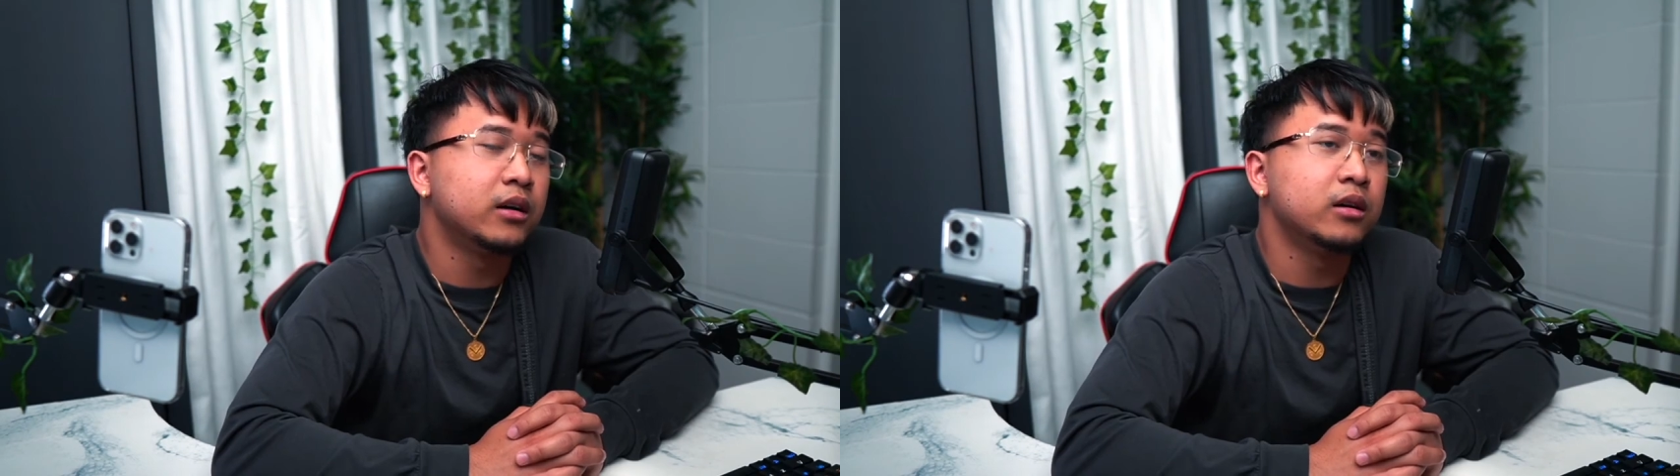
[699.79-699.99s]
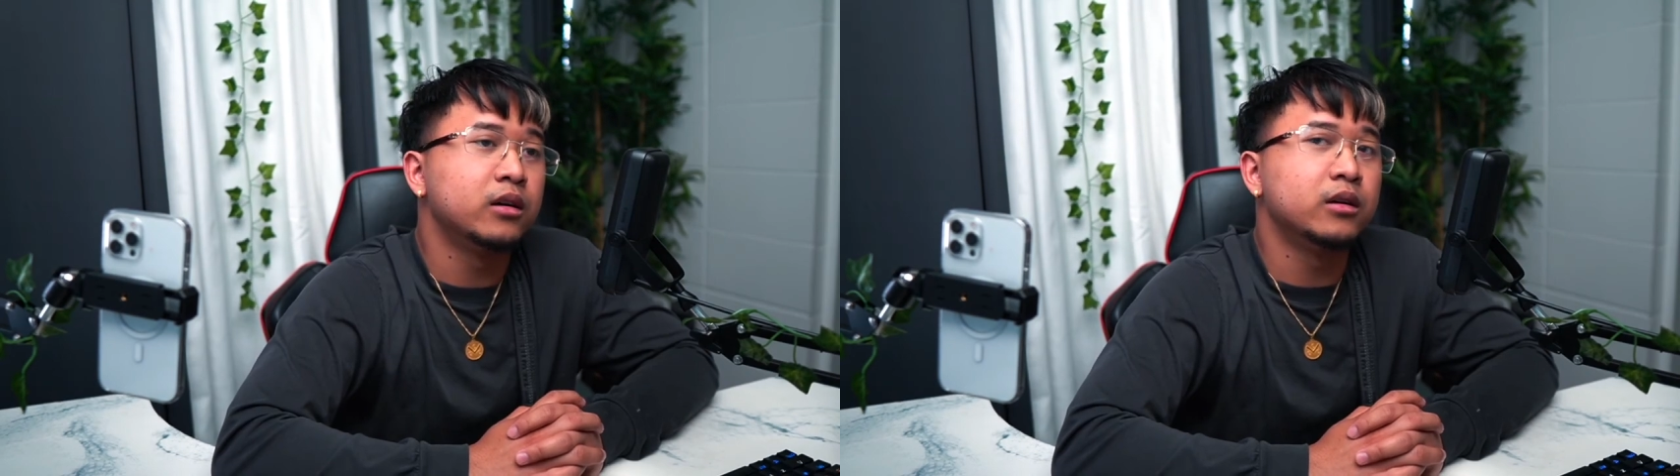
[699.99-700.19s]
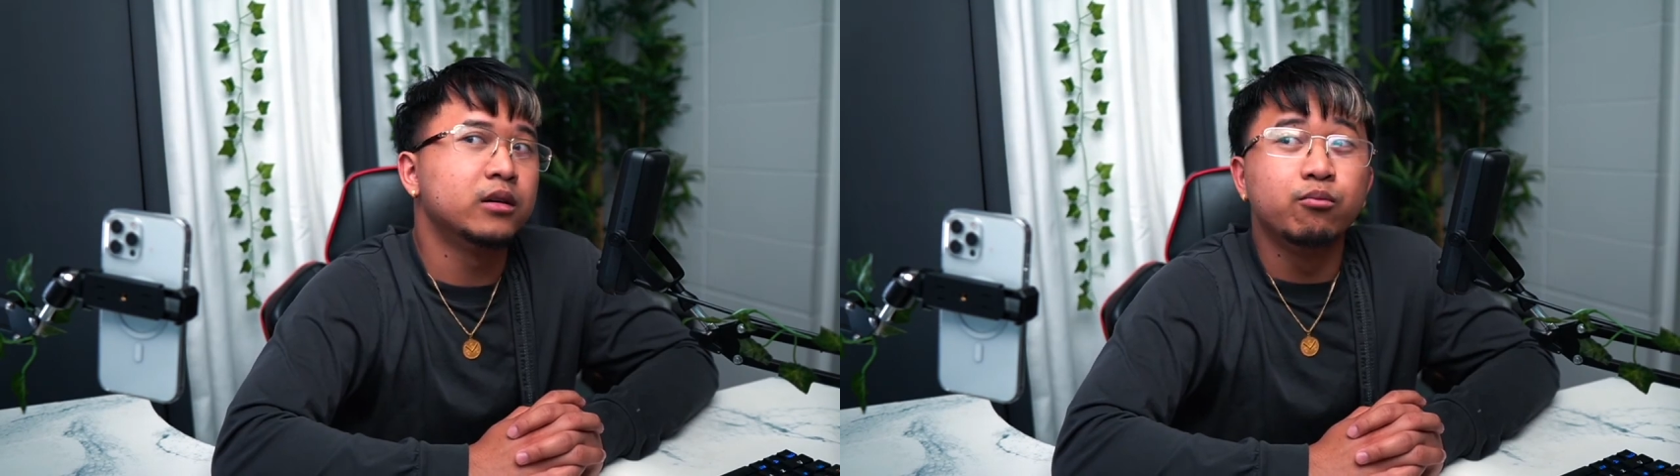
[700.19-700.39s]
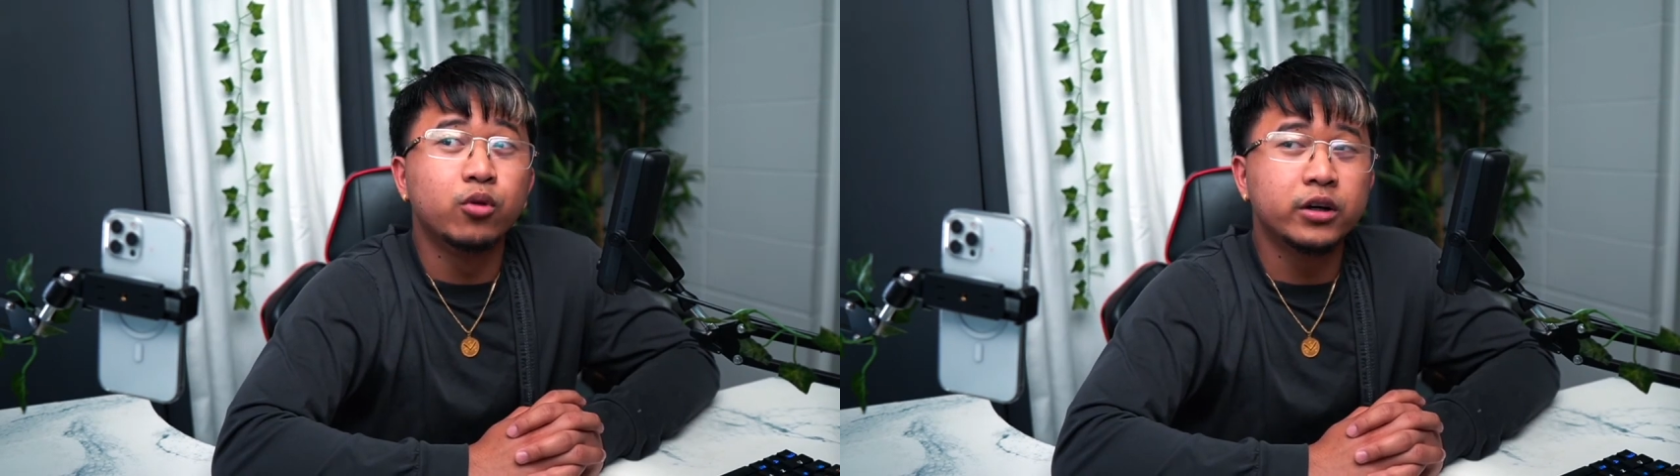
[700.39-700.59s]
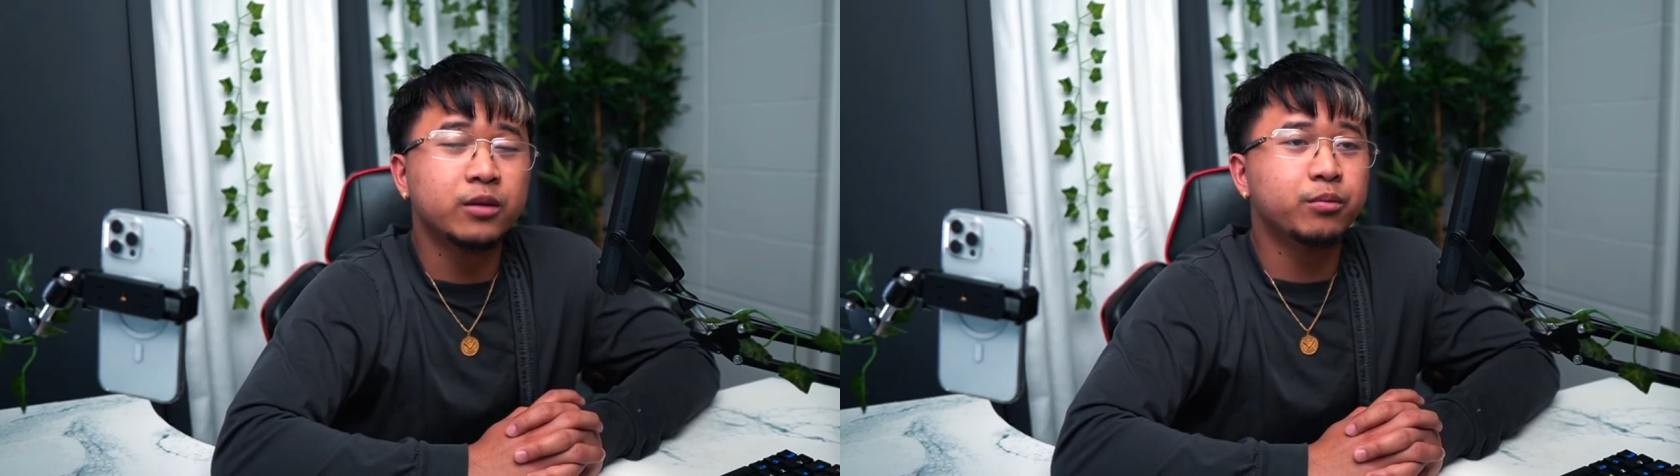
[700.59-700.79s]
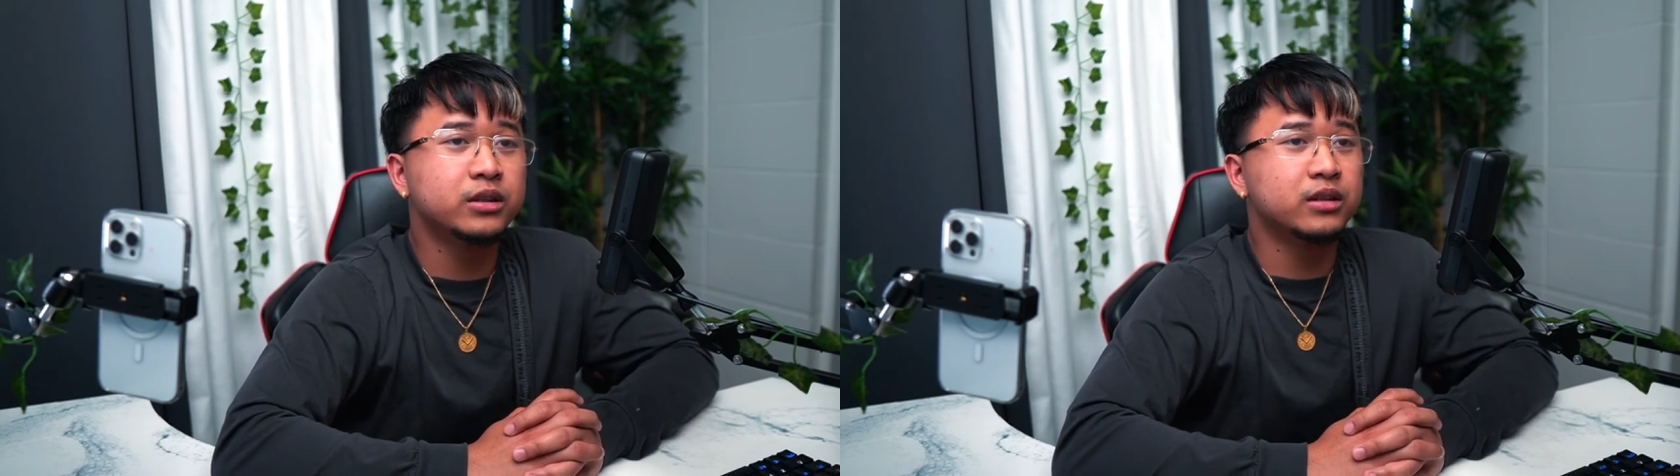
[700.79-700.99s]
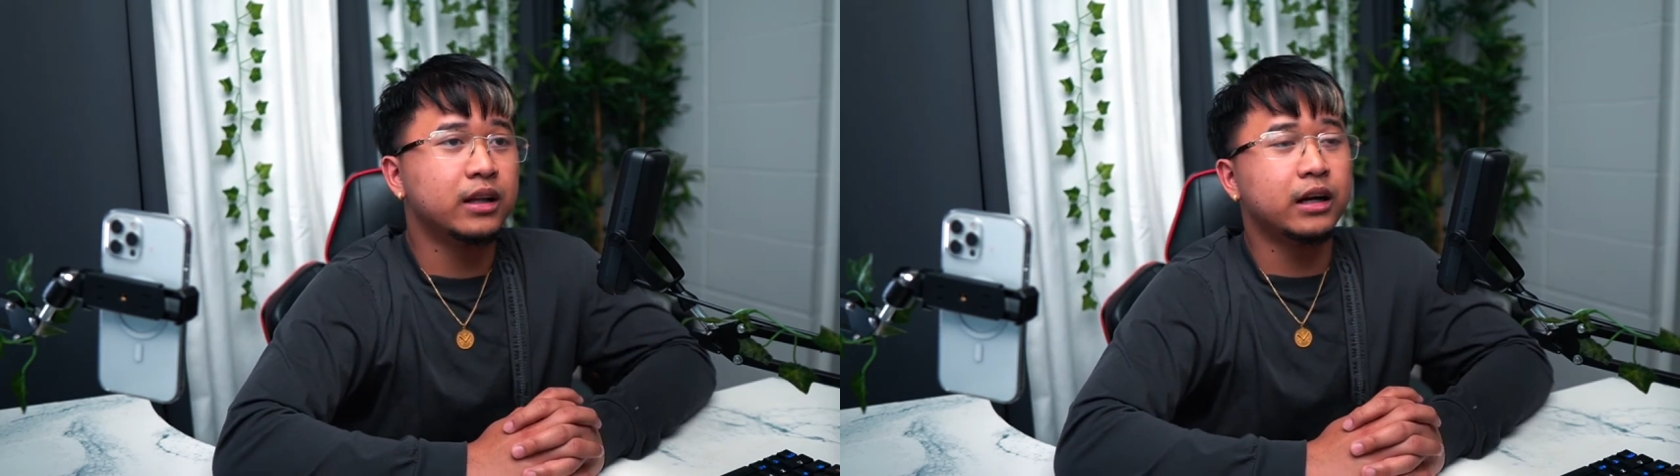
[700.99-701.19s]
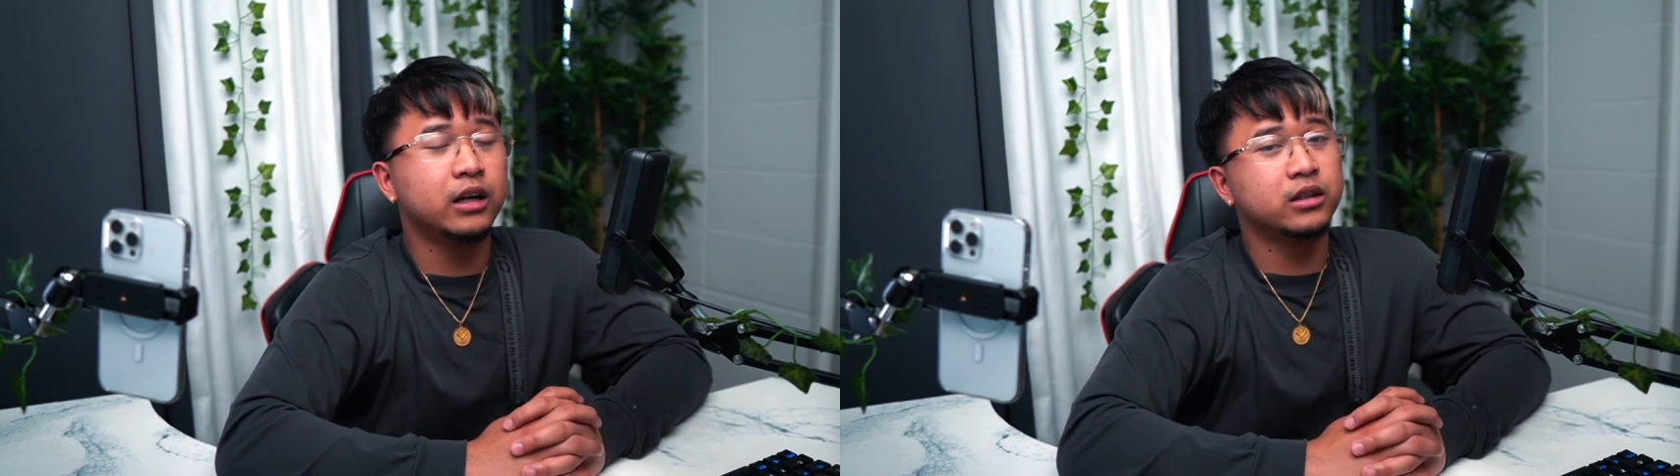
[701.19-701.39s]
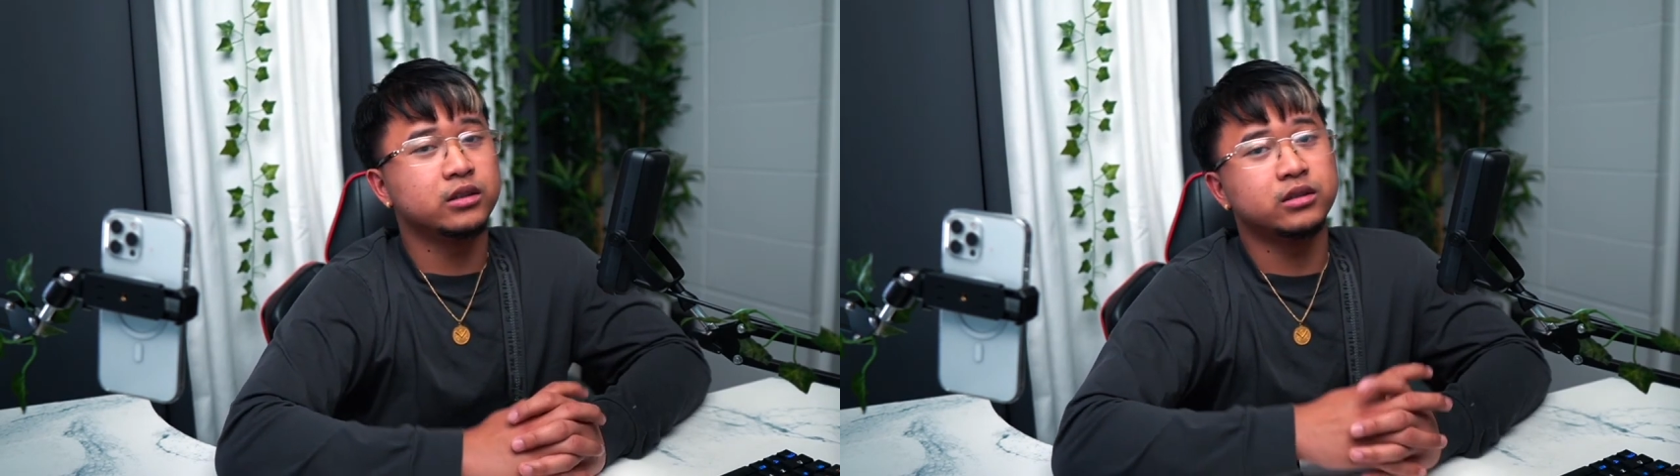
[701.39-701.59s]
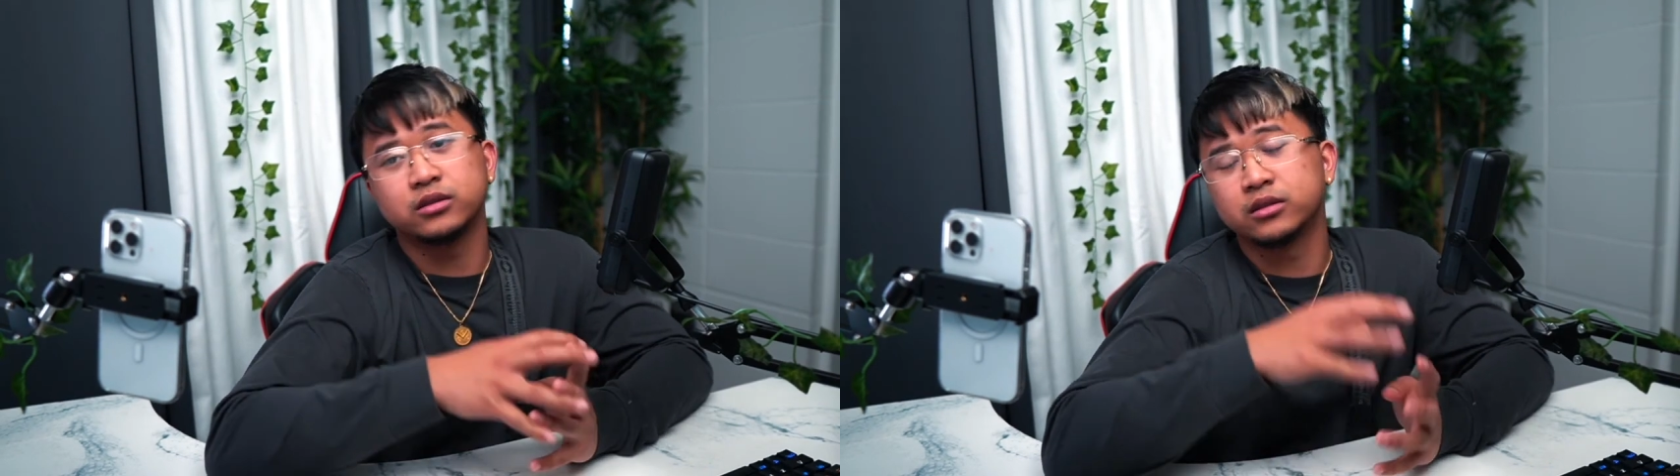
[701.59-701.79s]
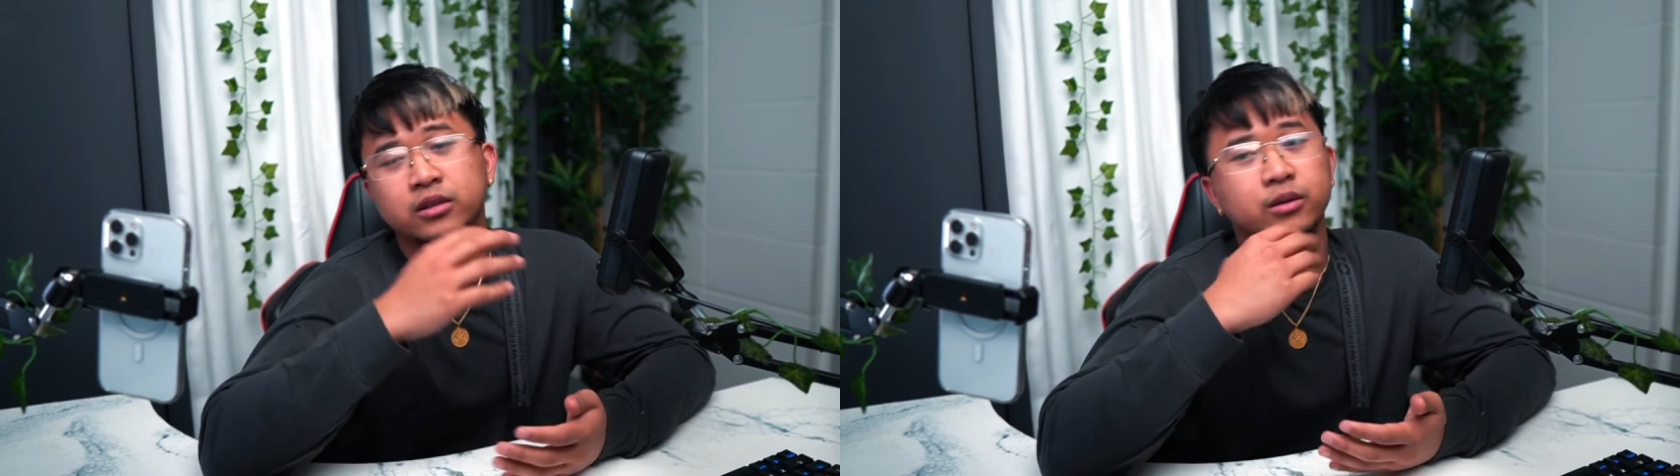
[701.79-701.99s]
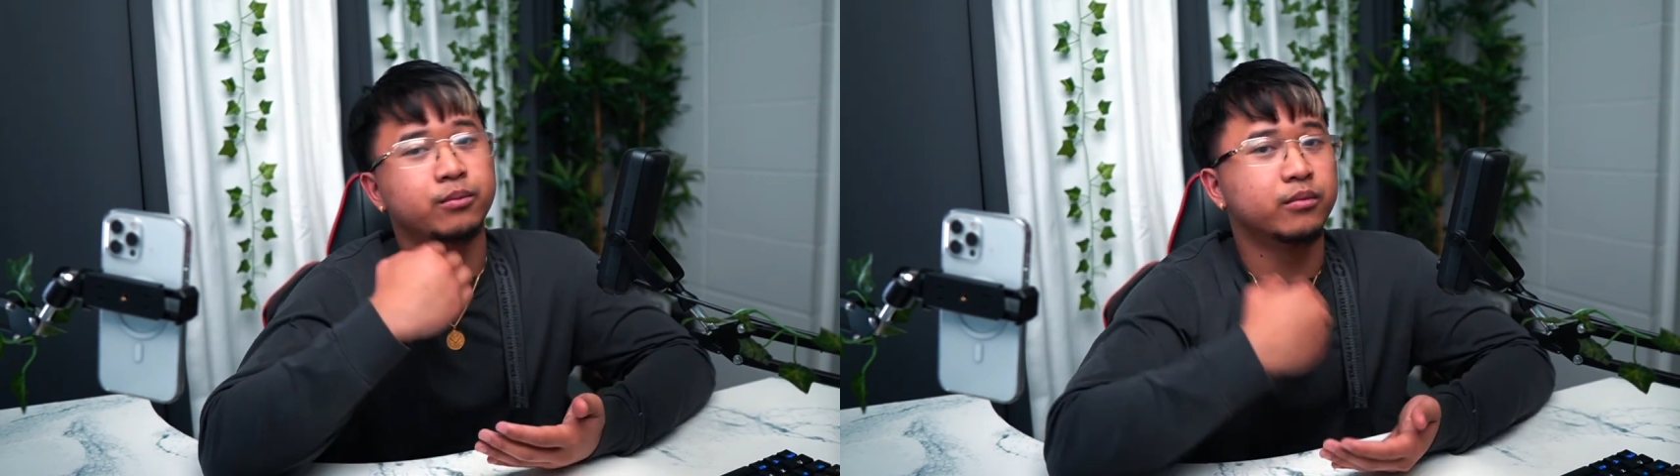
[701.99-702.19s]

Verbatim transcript: our bookkeeper slash, you know,